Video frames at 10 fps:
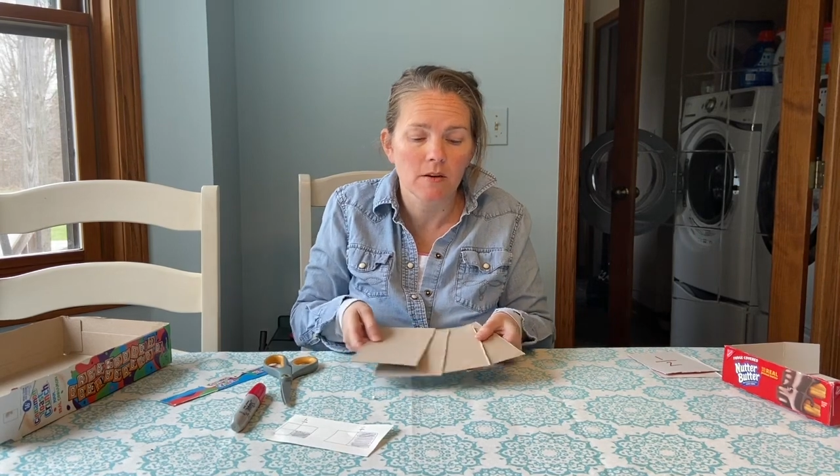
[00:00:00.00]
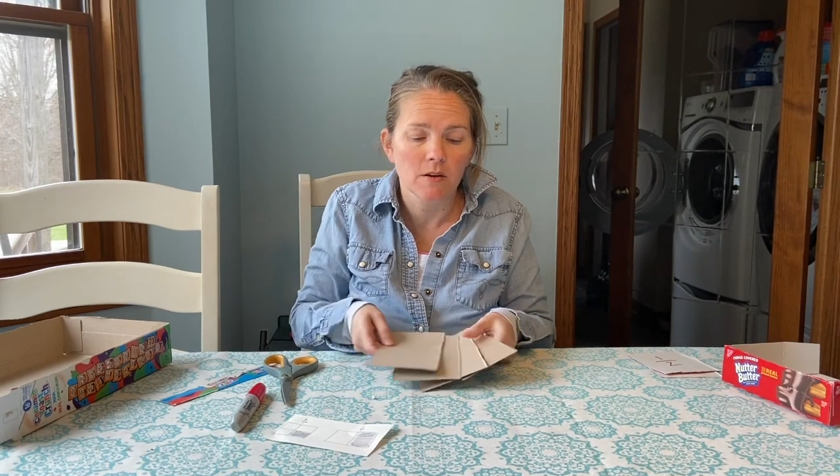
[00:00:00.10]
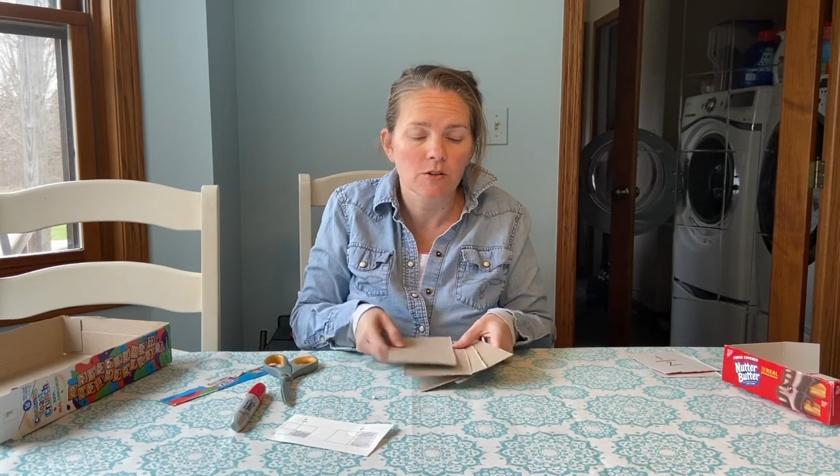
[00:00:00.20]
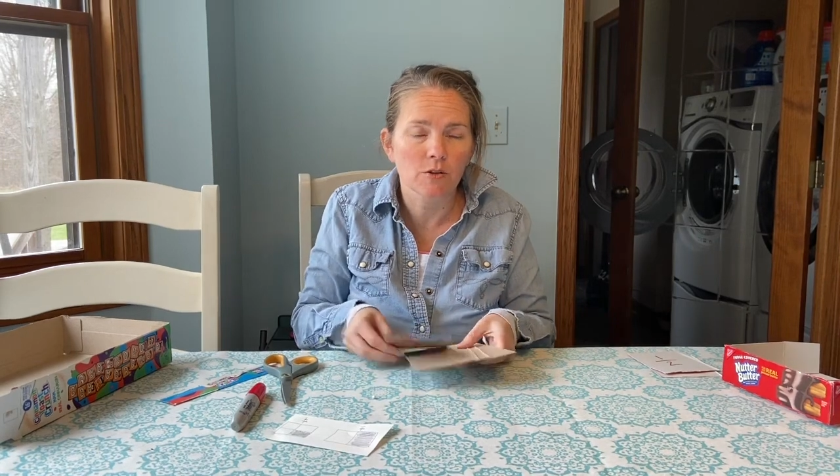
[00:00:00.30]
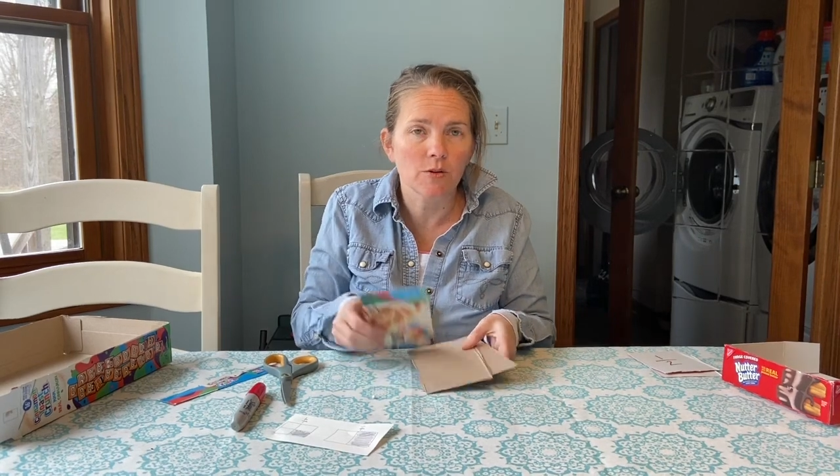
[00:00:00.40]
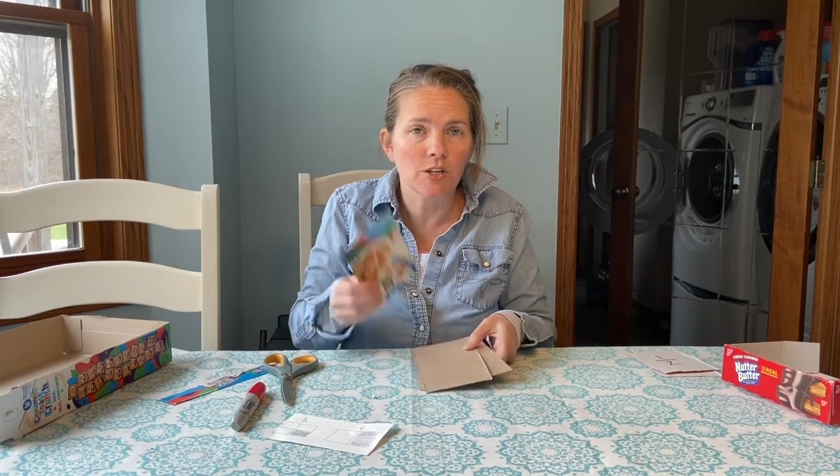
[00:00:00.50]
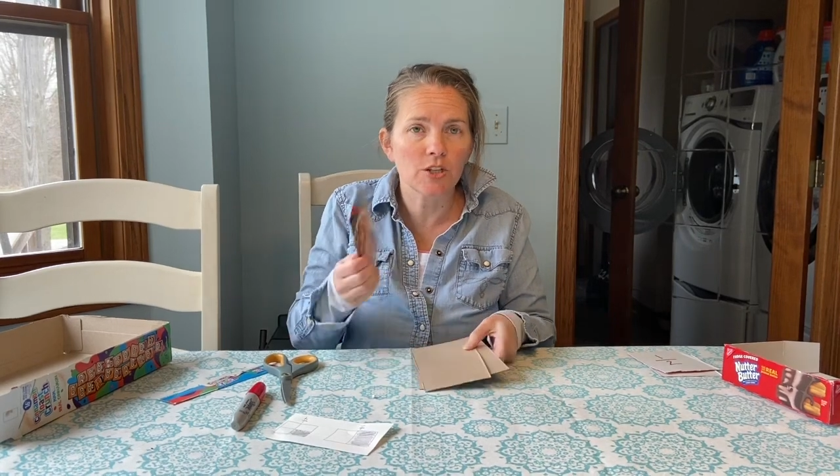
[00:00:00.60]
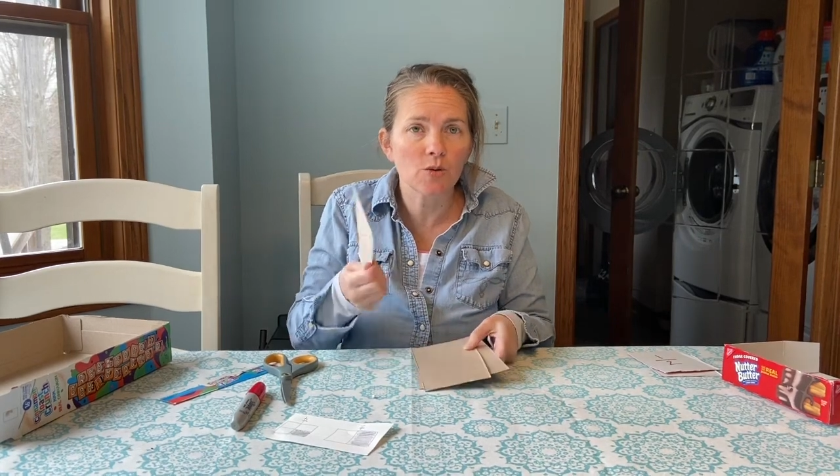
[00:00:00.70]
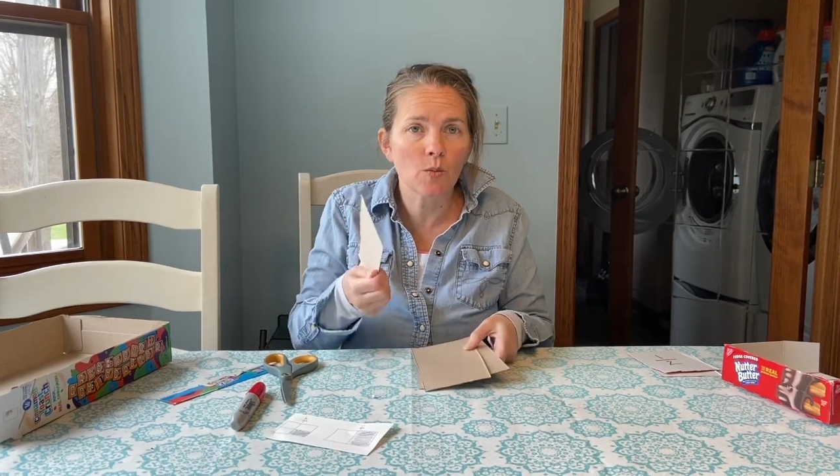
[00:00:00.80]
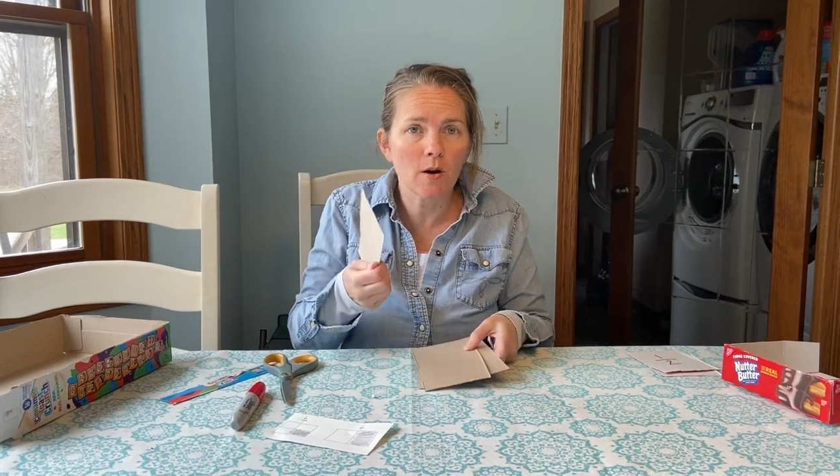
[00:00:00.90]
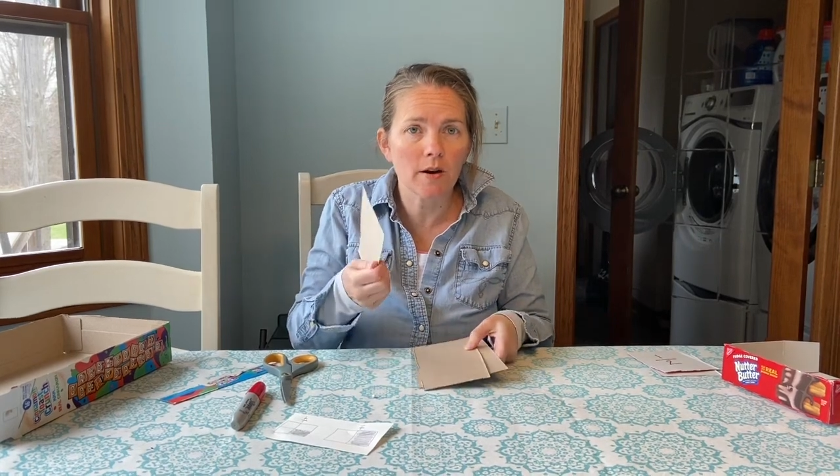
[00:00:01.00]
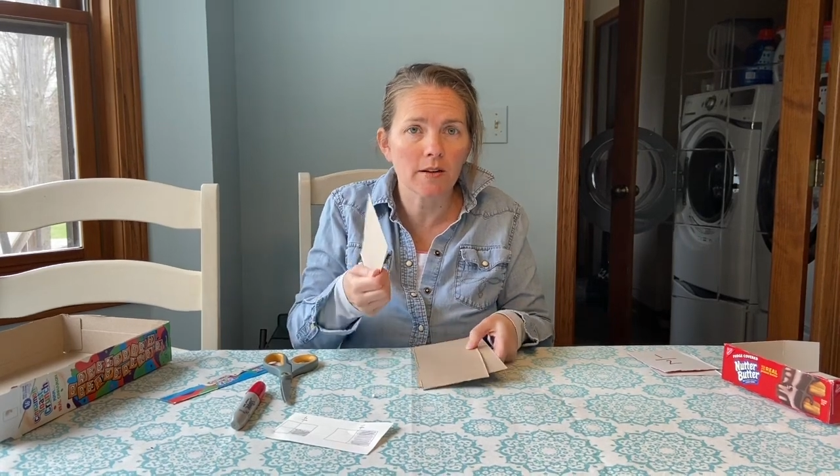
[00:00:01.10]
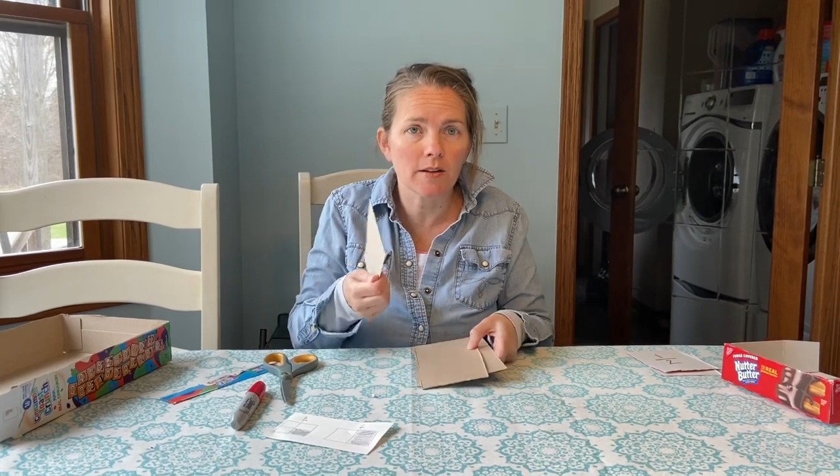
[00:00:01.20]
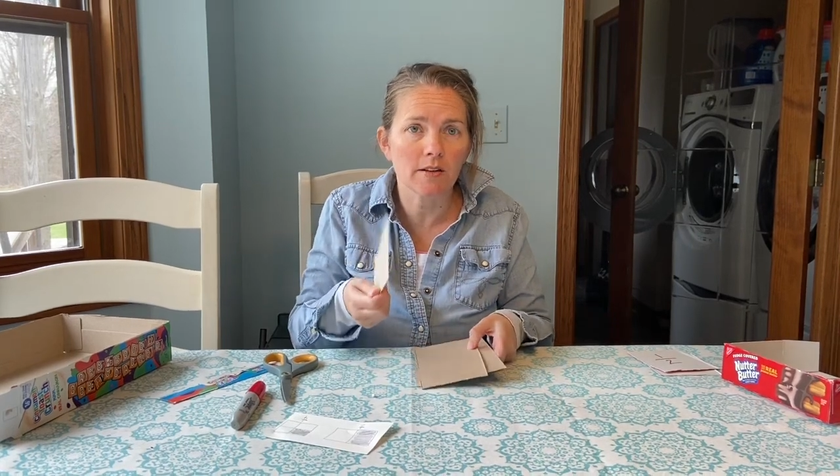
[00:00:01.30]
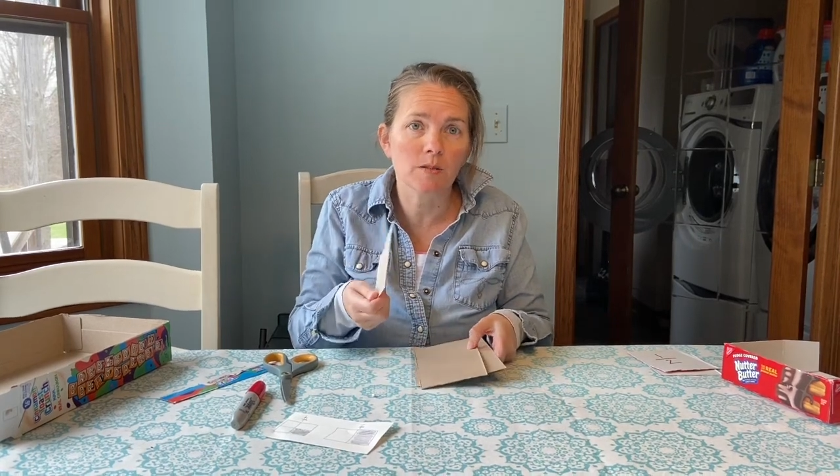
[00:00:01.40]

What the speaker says: So each one is